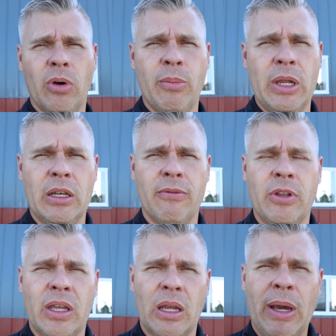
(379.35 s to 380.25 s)
I mean, if
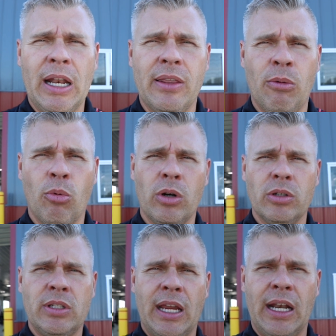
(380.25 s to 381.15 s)
you think about it, they
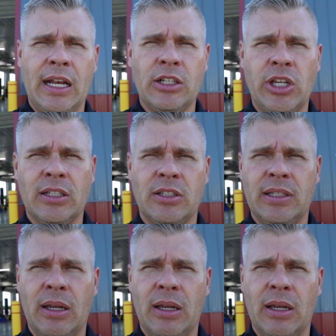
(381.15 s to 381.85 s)
weren't taking any chances.